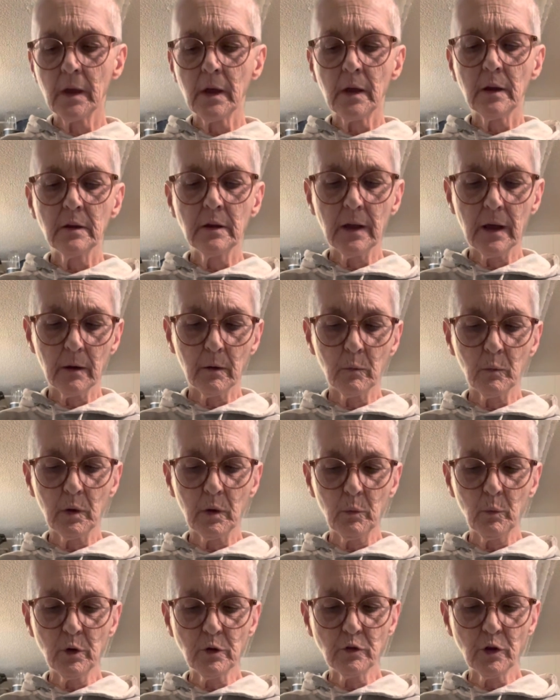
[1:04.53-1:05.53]
Now,
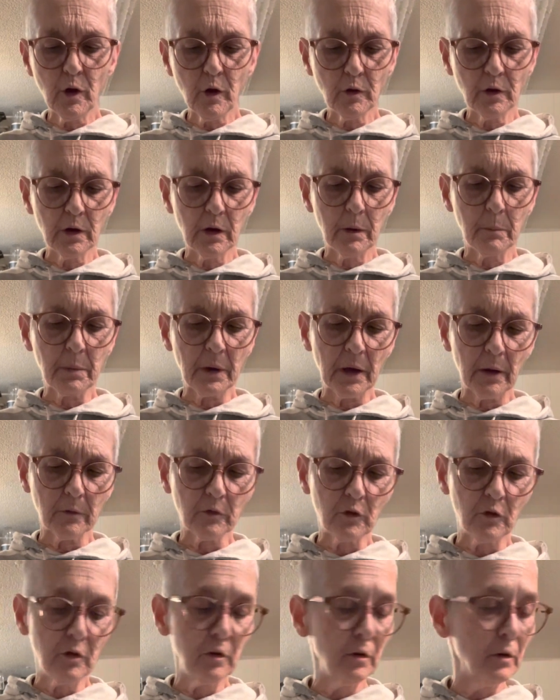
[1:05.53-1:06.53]
when we're talking
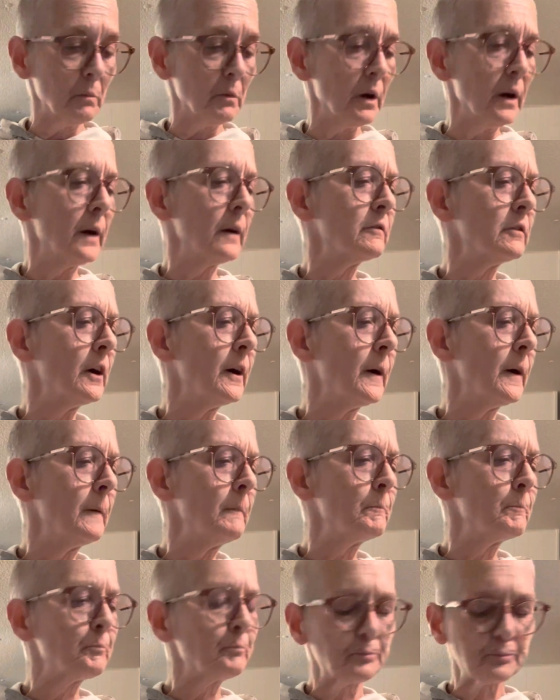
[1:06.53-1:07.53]
about turmeric, right?
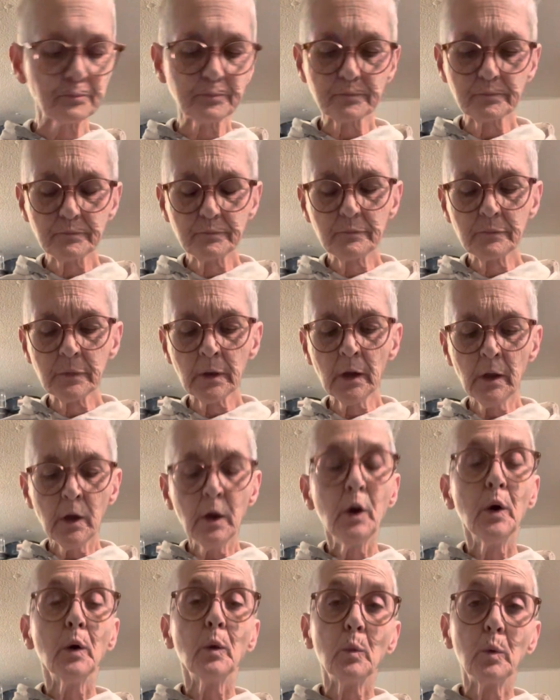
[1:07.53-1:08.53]

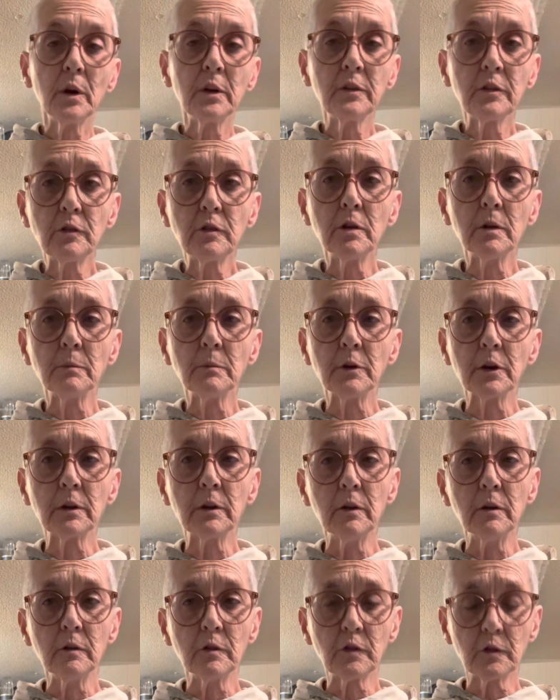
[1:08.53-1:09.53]
What is turmeric
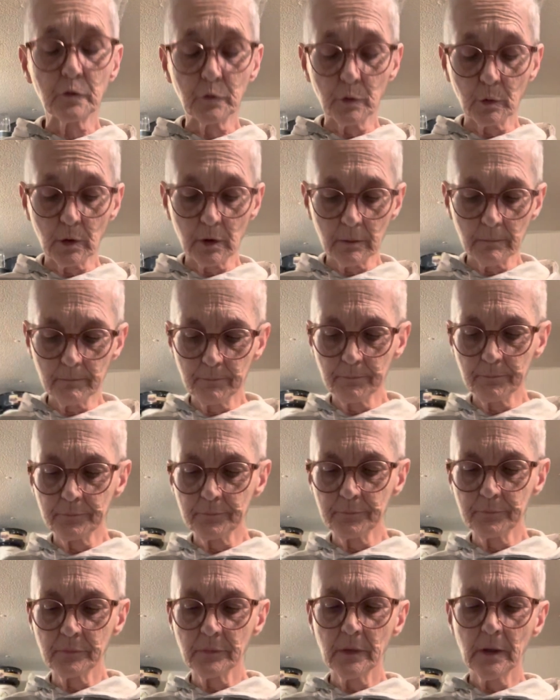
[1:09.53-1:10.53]
used for?
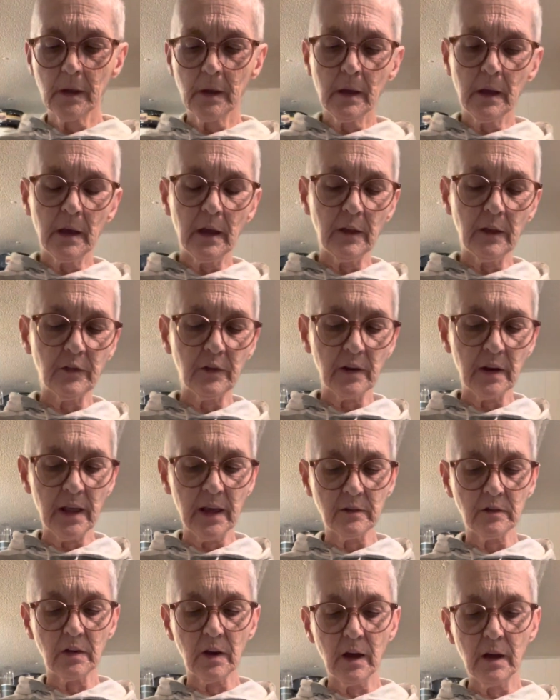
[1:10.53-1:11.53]
It's an
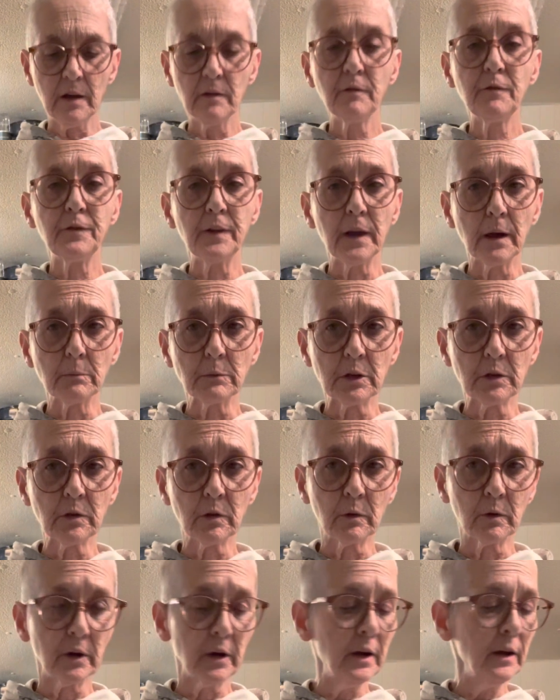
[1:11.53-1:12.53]

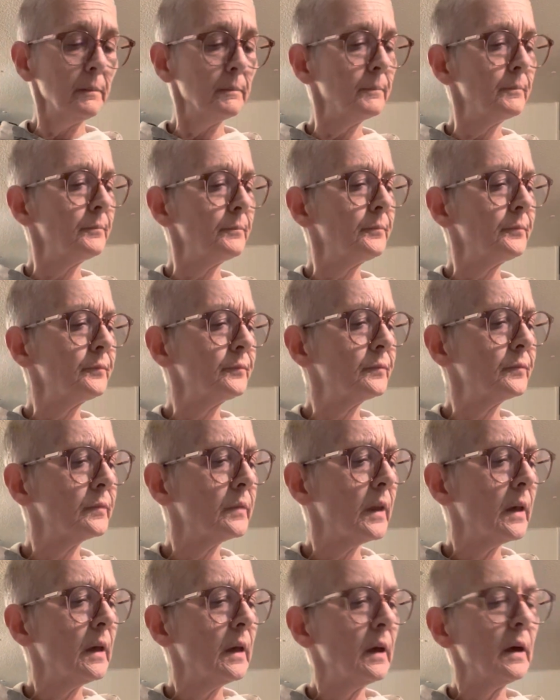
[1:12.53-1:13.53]
anti-inflammatory.
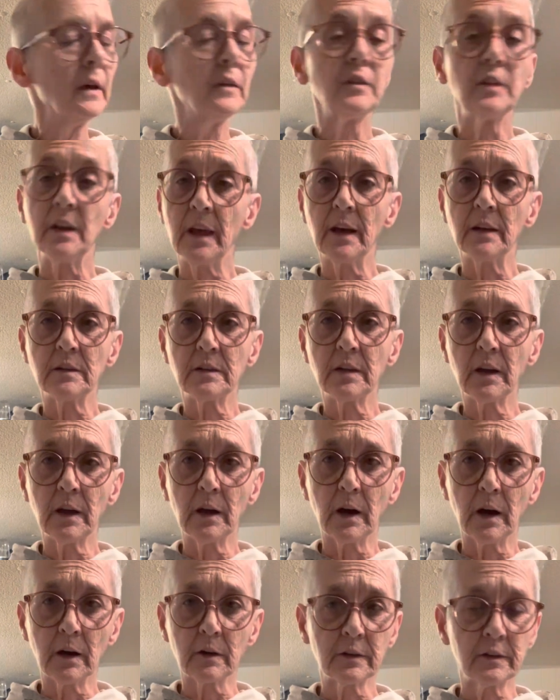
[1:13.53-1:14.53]
It's an
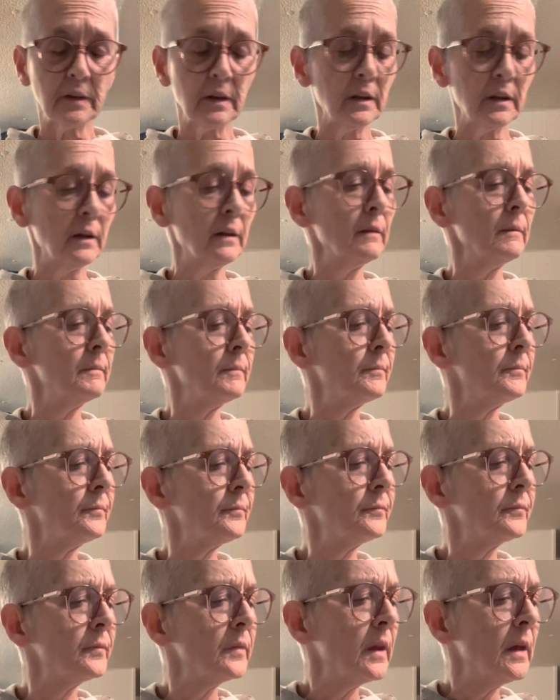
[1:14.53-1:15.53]
antioxidant.
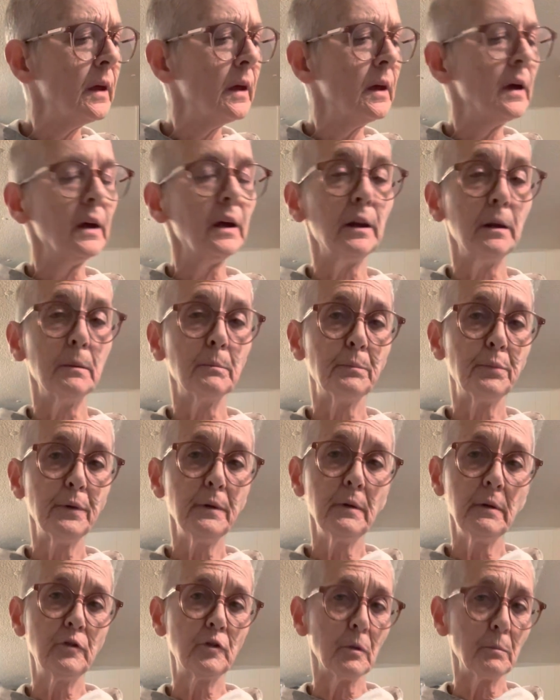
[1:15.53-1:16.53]
It
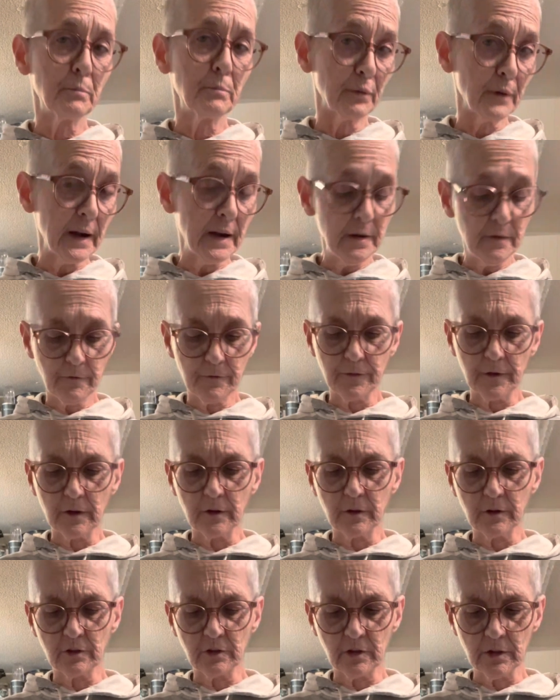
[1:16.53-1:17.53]
improves your brain
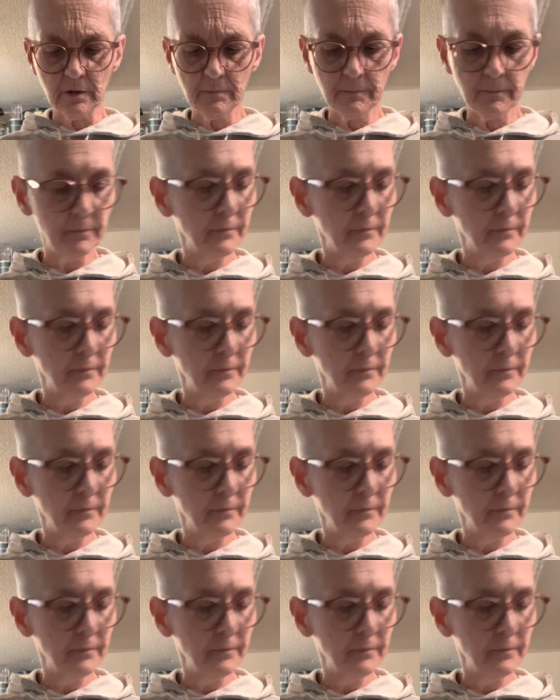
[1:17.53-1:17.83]
function.